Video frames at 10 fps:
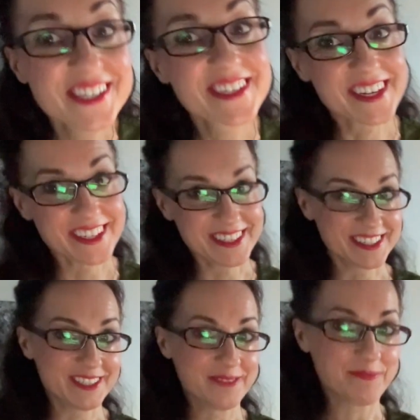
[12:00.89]
channel,
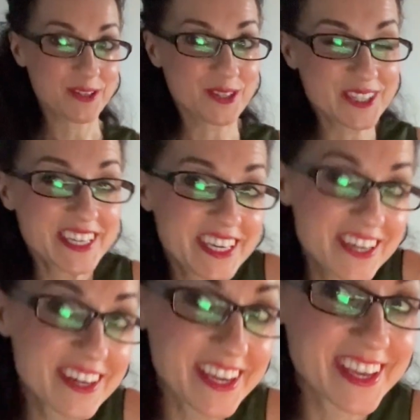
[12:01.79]
because
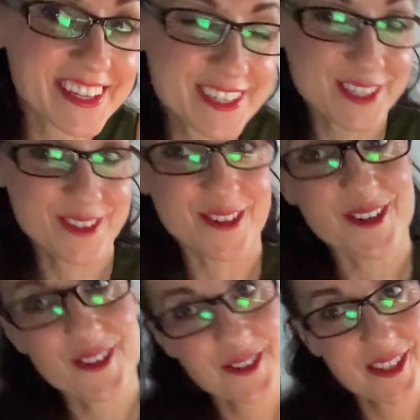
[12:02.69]
here I can just
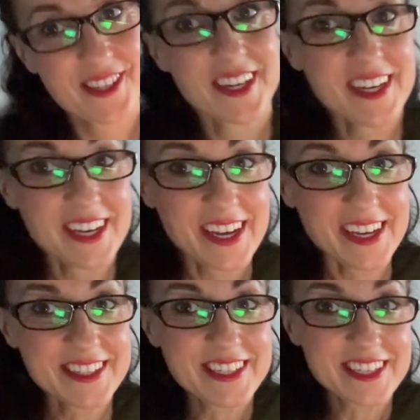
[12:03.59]
talk,
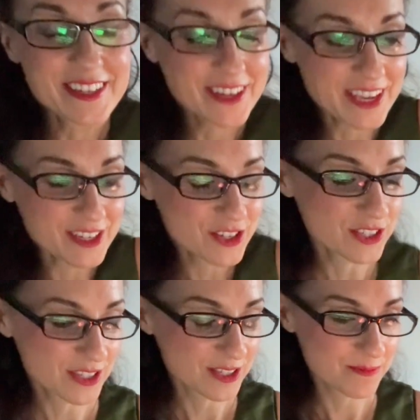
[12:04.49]
and here I can
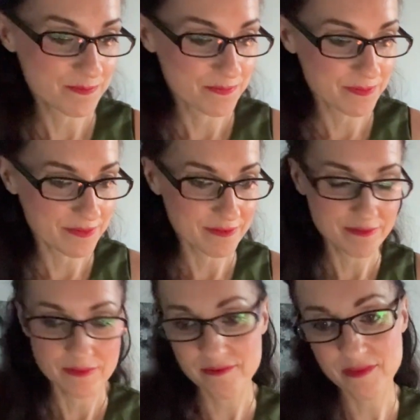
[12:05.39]
just,
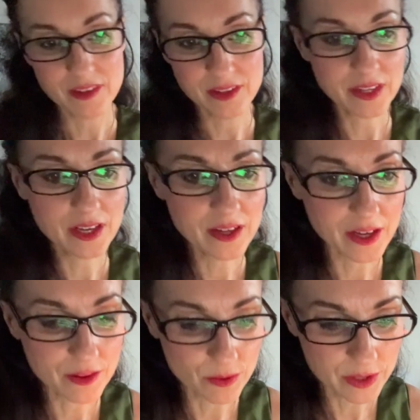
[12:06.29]
yeah,
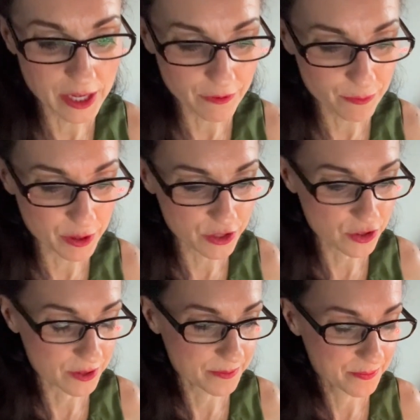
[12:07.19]
I don't have
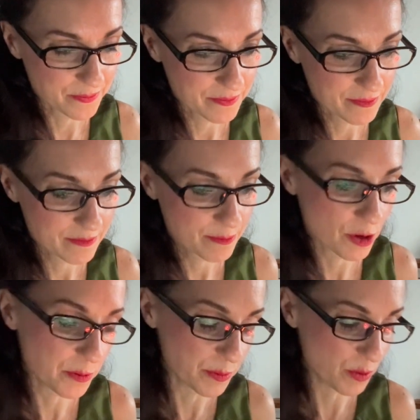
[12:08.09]
pressure.
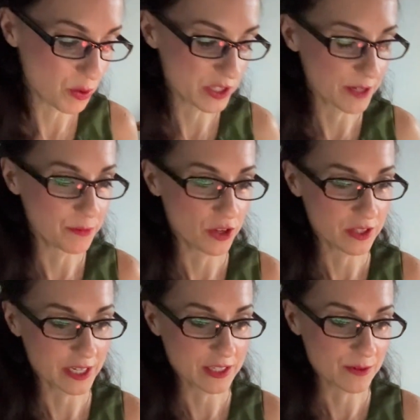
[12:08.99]
Probably once I
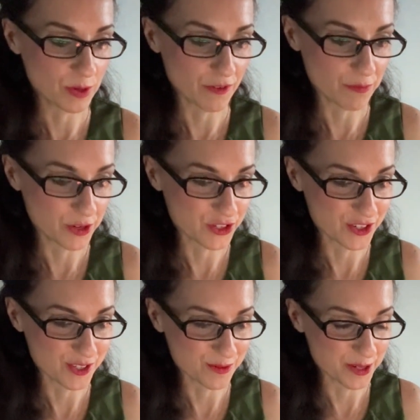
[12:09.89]
monetize, I will have pressure
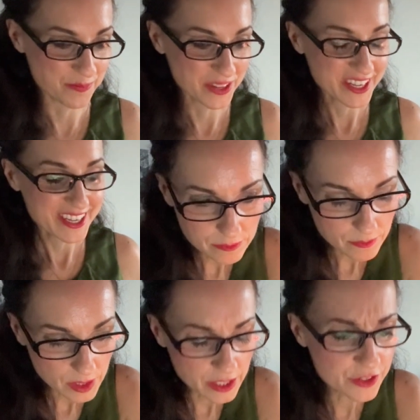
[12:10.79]
as well.
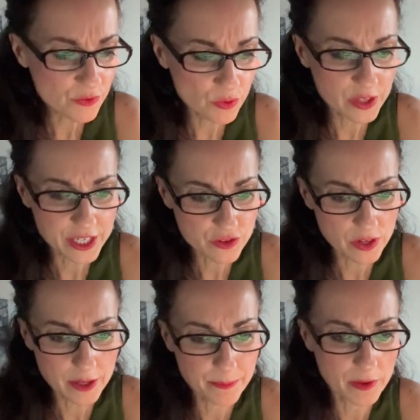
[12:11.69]
It grew
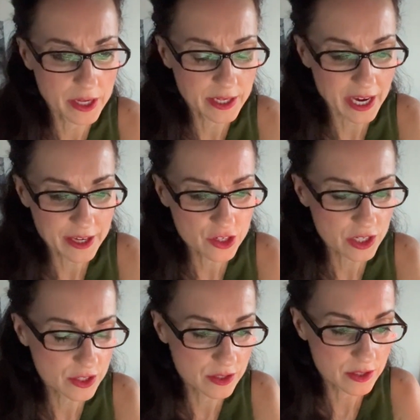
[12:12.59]
naturally, and I
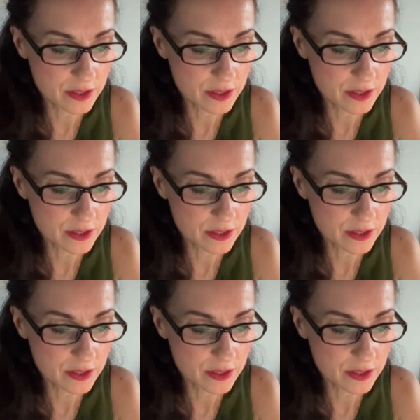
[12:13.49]
just